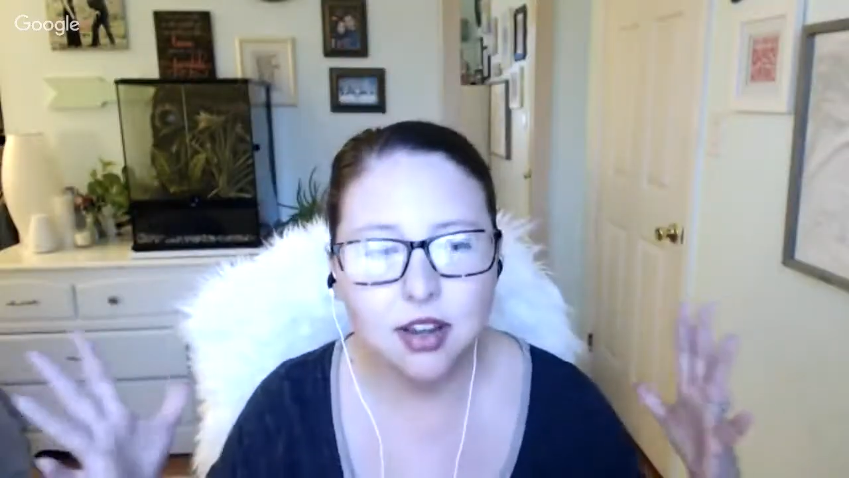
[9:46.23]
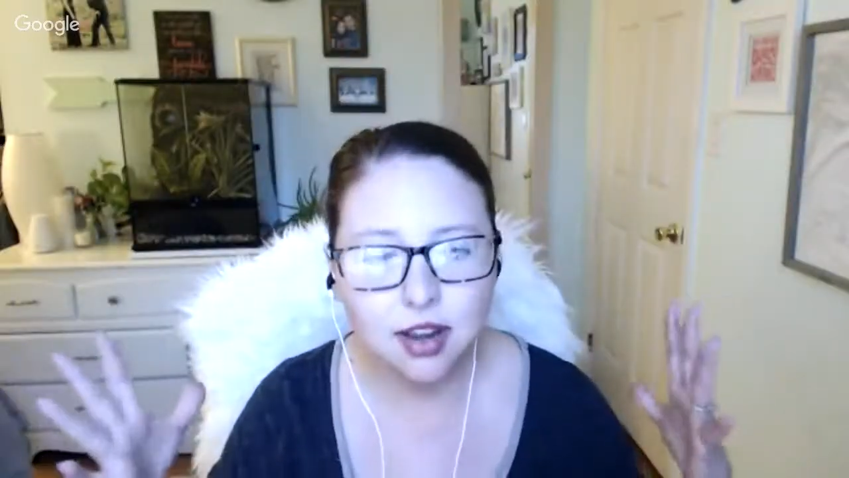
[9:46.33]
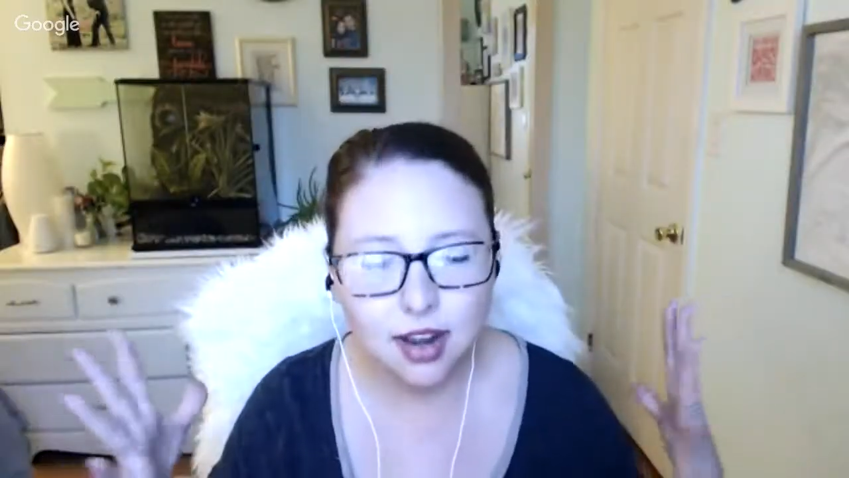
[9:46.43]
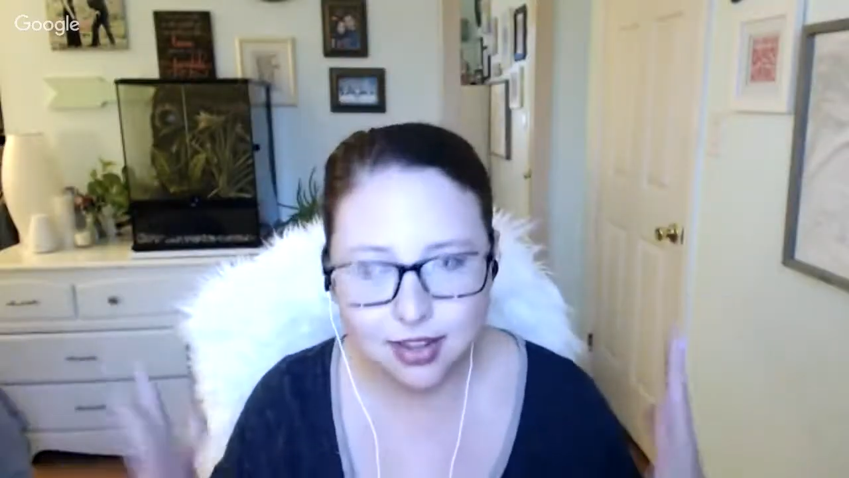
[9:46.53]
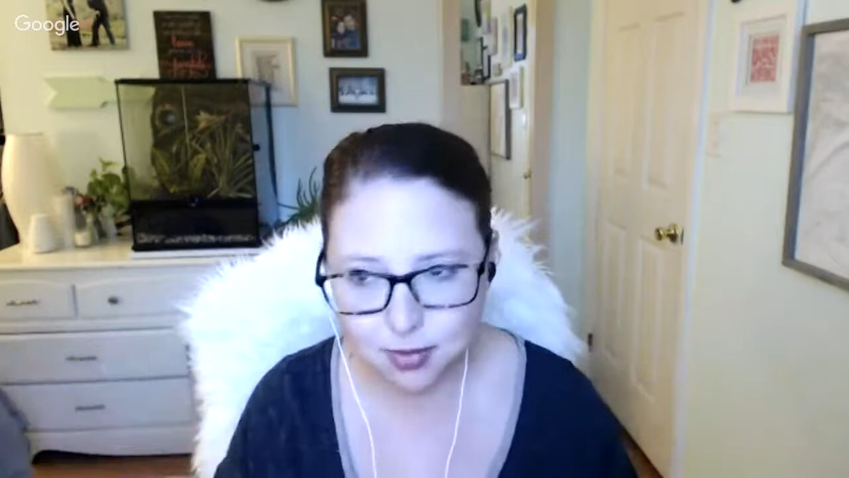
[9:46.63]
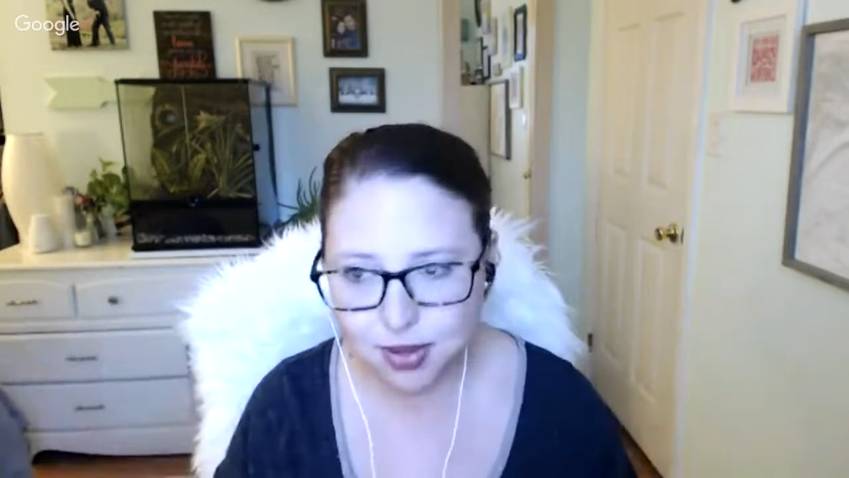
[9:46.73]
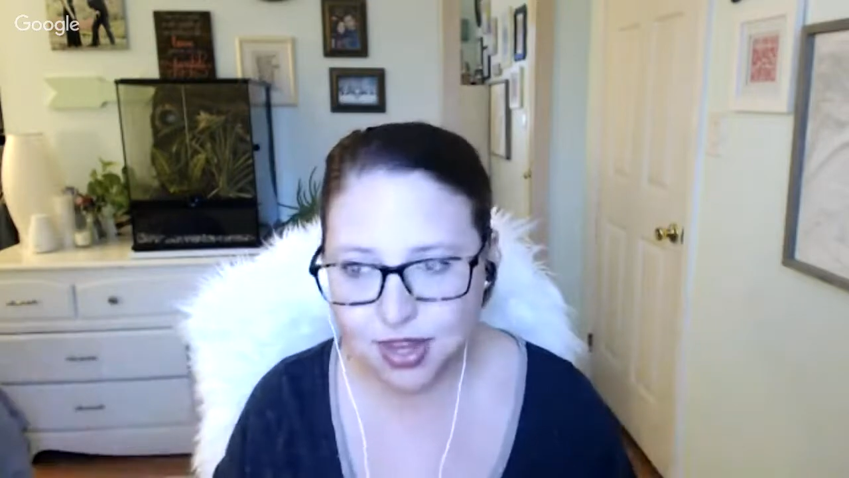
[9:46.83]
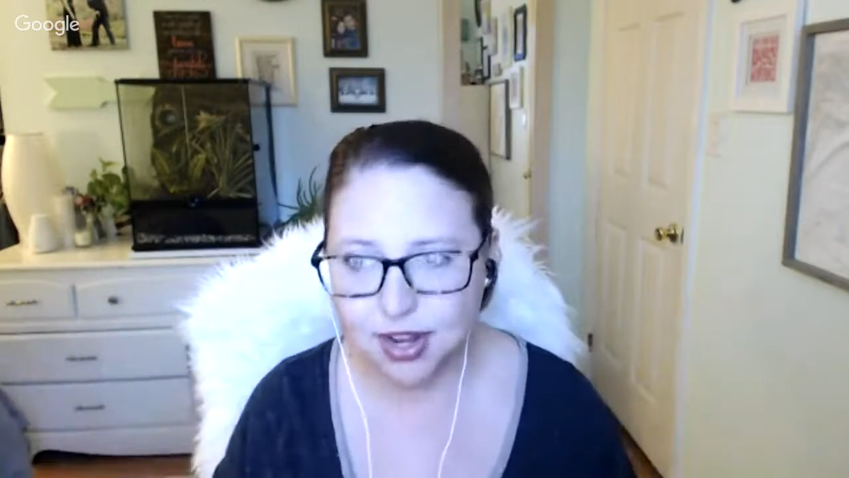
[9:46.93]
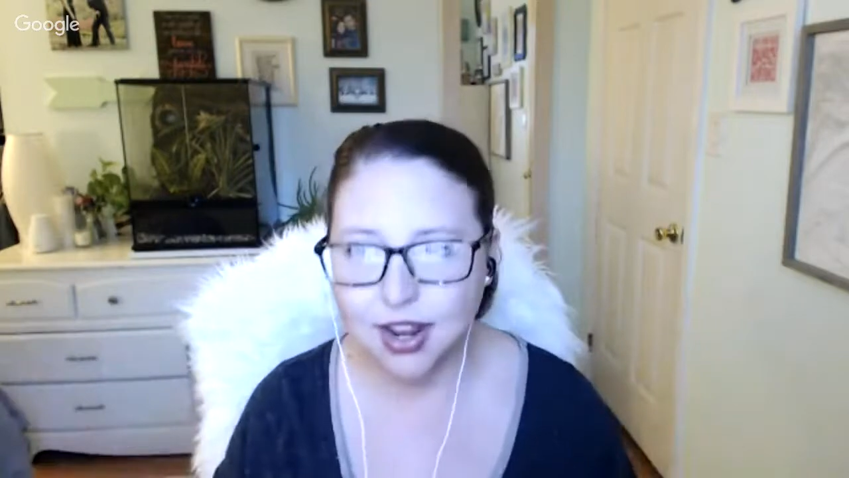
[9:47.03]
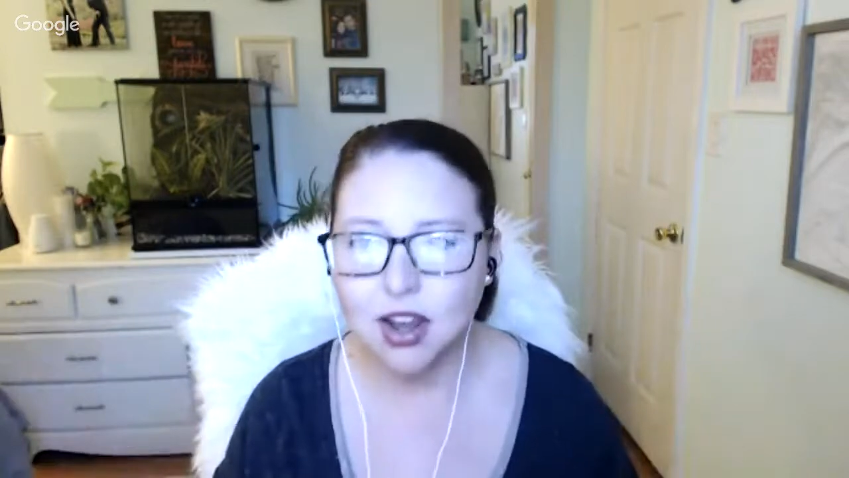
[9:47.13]
at the
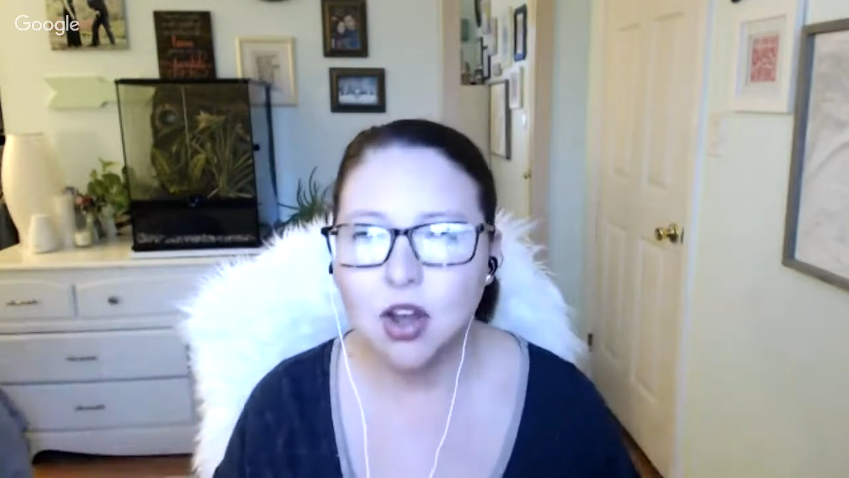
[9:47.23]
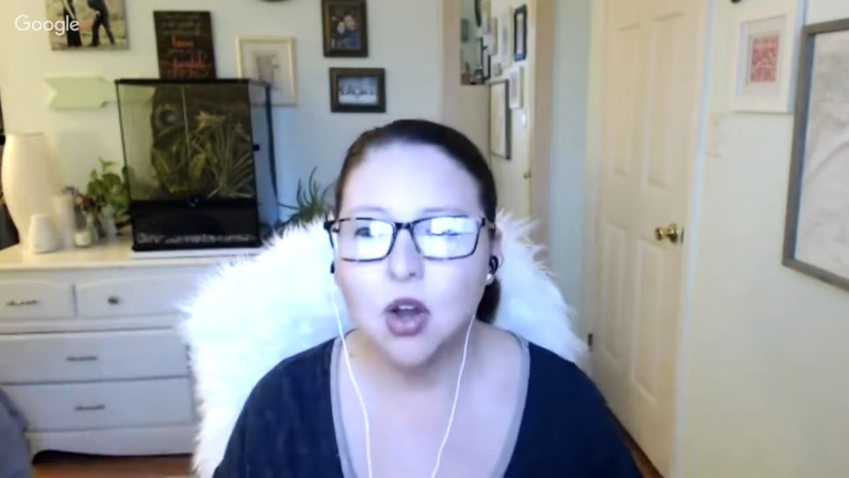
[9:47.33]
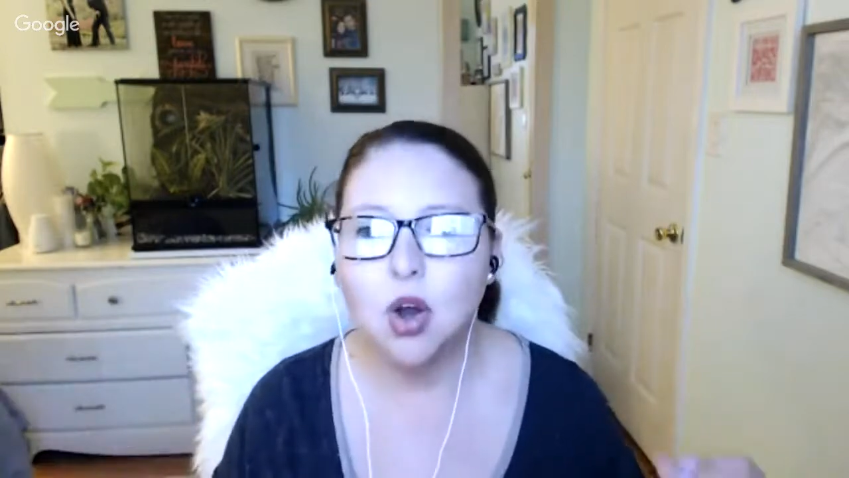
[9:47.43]
beginning.